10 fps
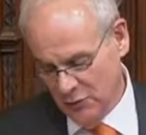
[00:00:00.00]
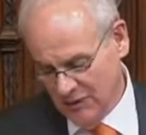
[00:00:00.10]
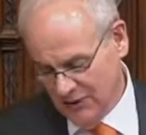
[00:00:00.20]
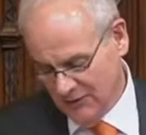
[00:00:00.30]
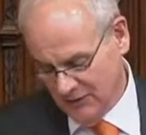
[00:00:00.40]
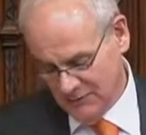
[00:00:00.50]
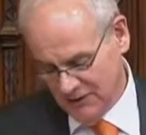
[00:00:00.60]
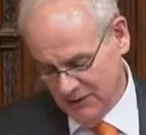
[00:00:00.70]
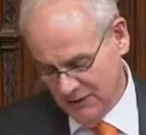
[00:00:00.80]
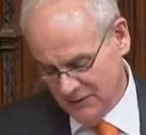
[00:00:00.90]
believe
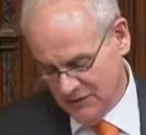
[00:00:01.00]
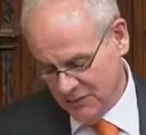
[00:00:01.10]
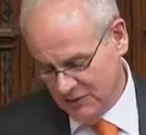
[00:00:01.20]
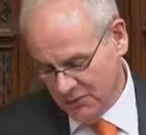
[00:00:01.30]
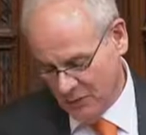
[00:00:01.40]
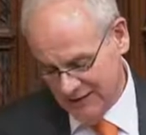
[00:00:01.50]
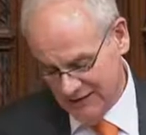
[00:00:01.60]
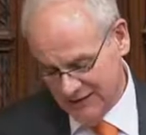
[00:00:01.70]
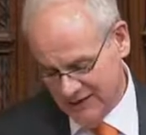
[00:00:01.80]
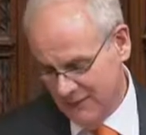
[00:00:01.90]
themselves to be
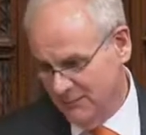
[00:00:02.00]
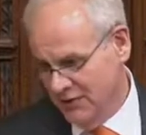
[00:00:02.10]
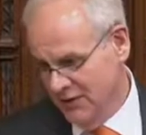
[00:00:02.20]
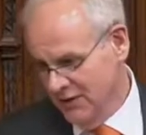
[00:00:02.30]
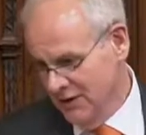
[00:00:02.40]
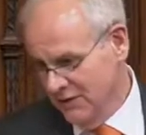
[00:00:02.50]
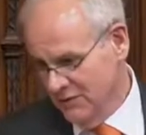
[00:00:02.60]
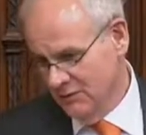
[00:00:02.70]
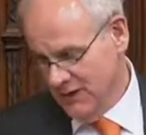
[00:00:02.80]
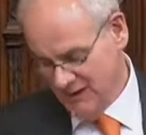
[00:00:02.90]
quite exempt
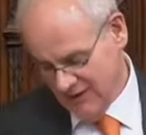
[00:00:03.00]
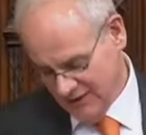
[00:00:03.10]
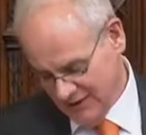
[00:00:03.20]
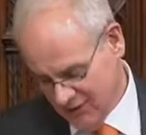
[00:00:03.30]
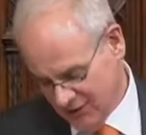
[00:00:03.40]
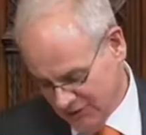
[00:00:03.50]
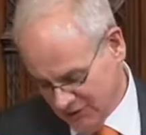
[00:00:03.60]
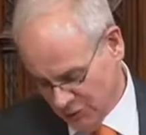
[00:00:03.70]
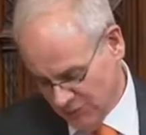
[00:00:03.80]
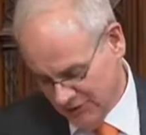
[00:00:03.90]
from any
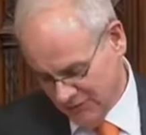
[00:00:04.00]
intellectual